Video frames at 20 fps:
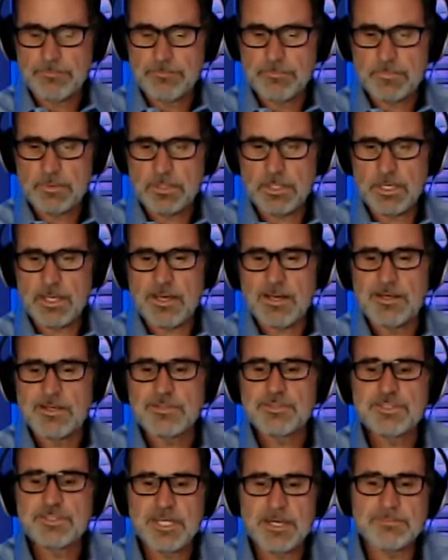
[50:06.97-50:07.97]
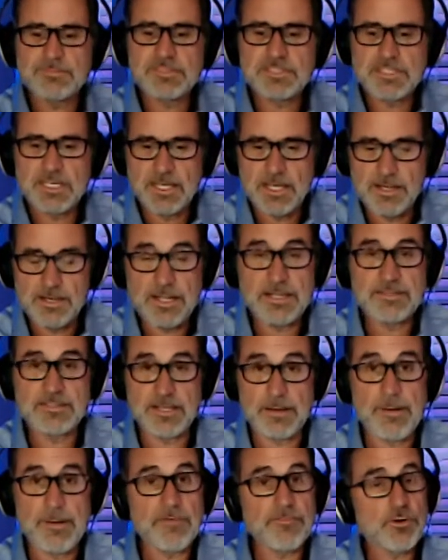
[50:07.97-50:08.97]
Yeah, Tim said, and
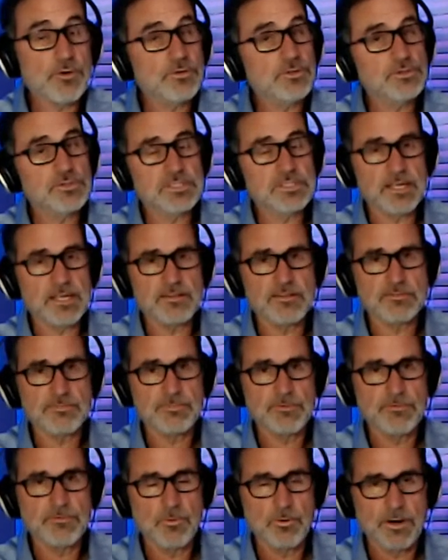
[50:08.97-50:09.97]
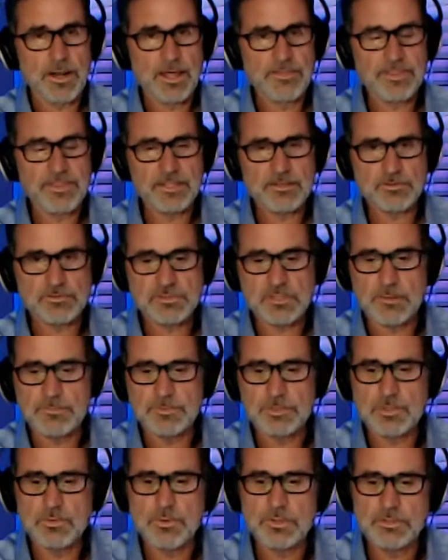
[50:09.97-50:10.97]
Tim, I've heard you say this before, and I think there's
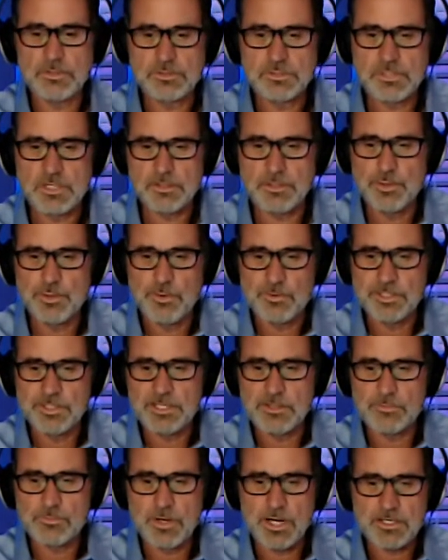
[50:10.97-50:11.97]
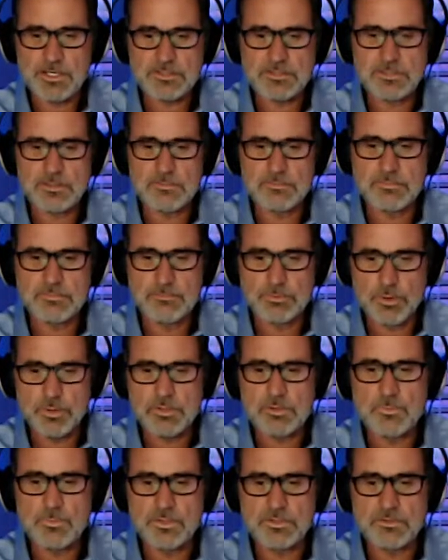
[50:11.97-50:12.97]
something to it. You said you only get rock chips and
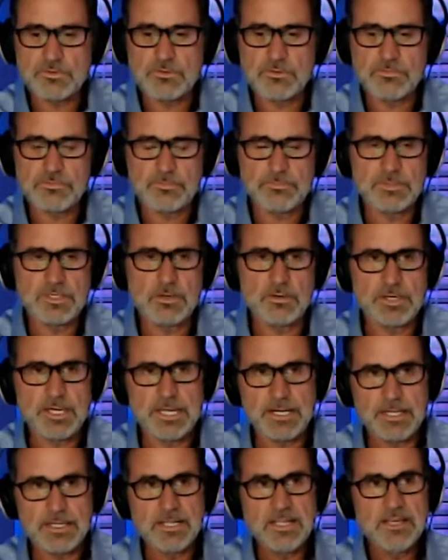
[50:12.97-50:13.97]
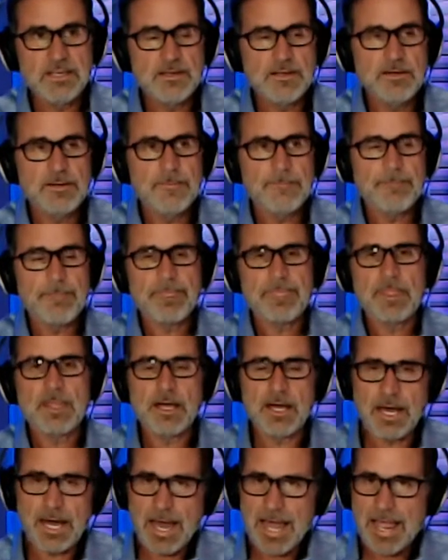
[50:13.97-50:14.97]
broken windshields from tailgating.
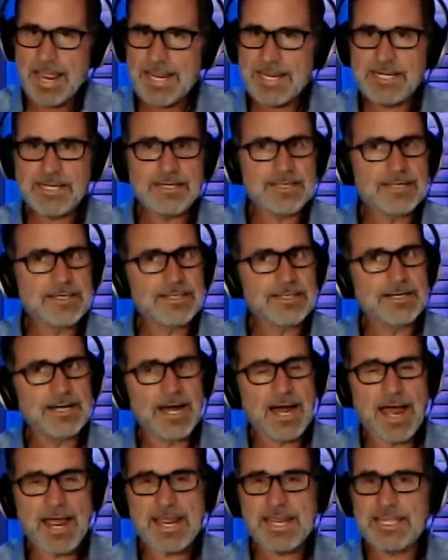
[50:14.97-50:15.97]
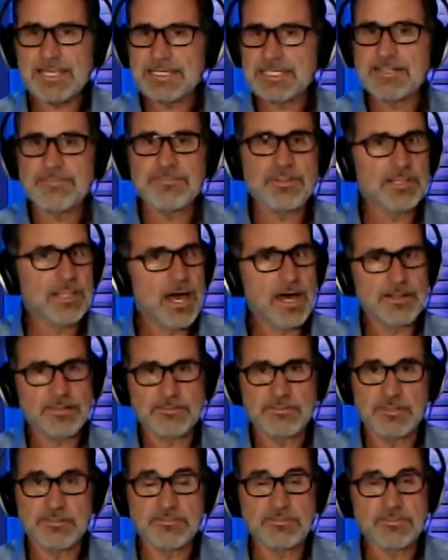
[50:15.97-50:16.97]
I leave a lot
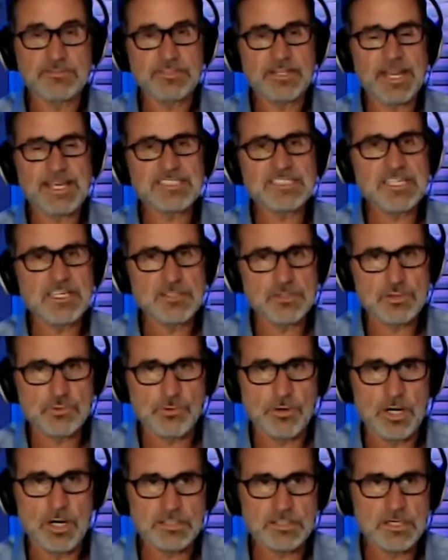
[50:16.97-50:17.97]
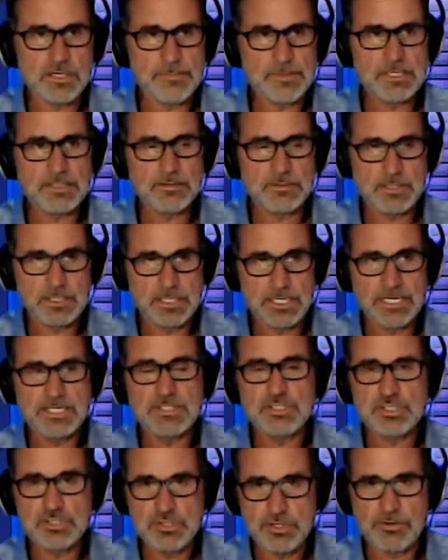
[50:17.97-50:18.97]
of distance, and I said trucks. I mean,
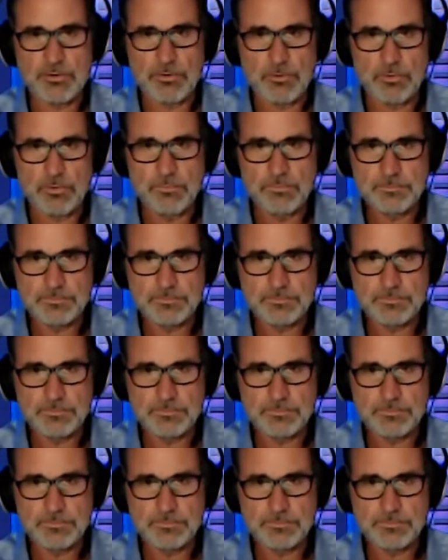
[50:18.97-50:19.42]
in general,